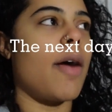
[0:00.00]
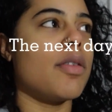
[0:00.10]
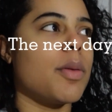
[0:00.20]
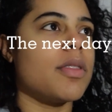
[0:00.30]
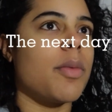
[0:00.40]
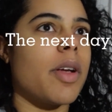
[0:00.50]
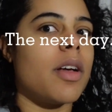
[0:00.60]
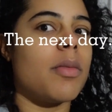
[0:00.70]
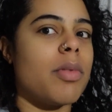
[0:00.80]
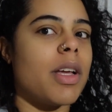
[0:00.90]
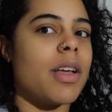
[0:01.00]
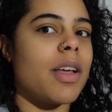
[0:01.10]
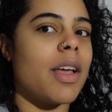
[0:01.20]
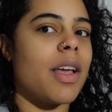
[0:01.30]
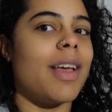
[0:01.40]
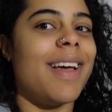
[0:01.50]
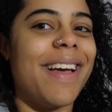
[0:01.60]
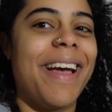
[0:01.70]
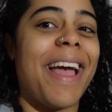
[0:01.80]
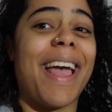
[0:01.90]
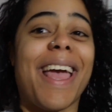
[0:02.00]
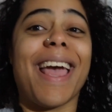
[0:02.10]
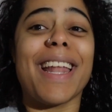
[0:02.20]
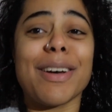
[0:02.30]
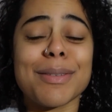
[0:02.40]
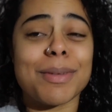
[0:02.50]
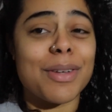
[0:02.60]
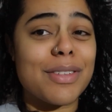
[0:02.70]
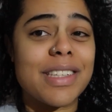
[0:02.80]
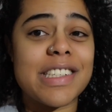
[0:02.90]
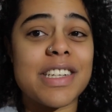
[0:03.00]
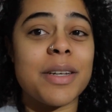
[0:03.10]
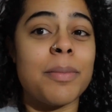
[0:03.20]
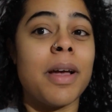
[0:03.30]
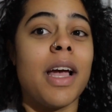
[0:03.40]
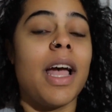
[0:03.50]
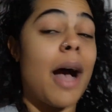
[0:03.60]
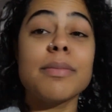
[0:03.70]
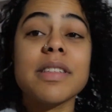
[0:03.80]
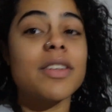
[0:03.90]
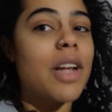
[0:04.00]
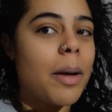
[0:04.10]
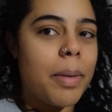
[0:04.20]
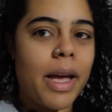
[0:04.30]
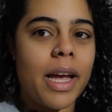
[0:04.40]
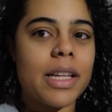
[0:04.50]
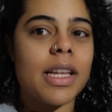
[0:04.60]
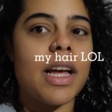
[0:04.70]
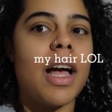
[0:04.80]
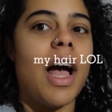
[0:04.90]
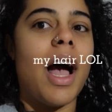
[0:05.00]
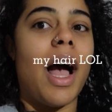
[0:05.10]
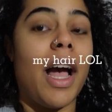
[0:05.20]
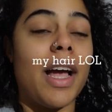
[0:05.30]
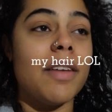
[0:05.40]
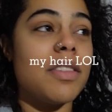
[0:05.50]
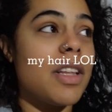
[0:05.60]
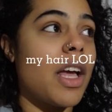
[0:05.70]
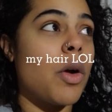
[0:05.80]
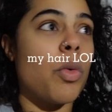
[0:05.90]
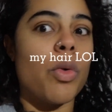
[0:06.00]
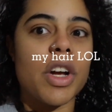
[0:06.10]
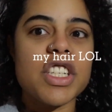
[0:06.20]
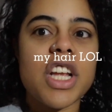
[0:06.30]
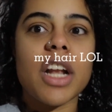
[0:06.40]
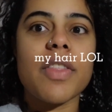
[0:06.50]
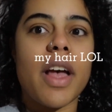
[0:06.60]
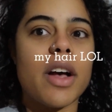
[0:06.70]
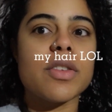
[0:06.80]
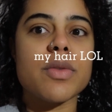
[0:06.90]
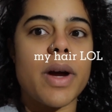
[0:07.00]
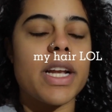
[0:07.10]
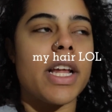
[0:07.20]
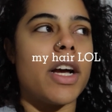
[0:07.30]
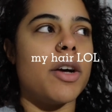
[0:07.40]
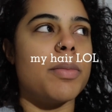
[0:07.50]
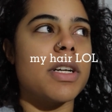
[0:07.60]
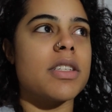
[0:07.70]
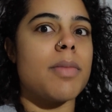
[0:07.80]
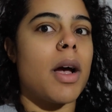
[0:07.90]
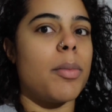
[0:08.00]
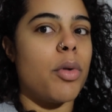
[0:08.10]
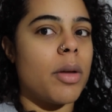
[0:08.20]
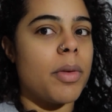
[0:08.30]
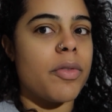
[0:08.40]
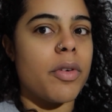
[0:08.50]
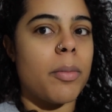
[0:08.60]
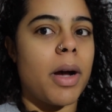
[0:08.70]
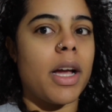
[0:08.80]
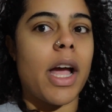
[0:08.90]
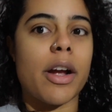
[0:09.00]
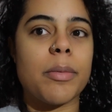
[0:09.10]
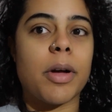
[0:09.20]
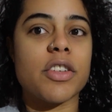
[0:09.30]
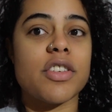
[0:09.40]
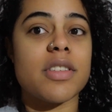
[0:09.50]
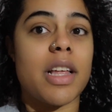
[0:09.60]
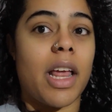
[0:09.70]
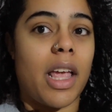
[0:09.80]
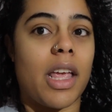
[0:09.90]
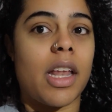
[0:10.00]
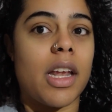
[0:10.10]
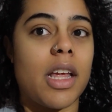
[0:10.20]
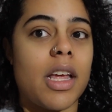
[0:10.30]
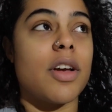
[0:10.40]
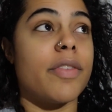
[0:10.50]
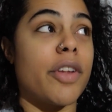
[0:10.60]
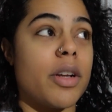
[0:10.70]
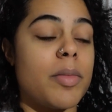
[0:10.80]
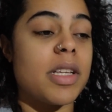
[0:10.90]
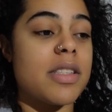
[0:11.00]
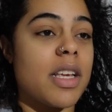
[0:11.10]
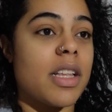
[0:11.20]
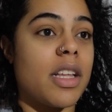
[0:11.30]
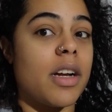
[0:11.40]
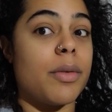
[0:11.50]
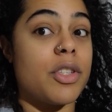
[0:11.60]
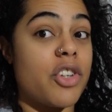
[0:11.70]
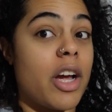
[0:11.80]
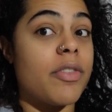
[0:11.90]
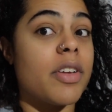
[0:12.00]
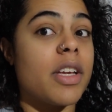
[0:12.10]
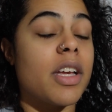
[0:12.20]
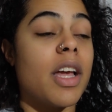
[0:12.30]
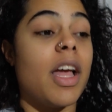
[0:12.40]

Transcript: I was supposed to wake up and I was supposed to go to the gym. I'm still not packed. I have to like rush out of the house right now because my appointment for my acupuncture is at 8, so I have 30 minutes to get there with traffic.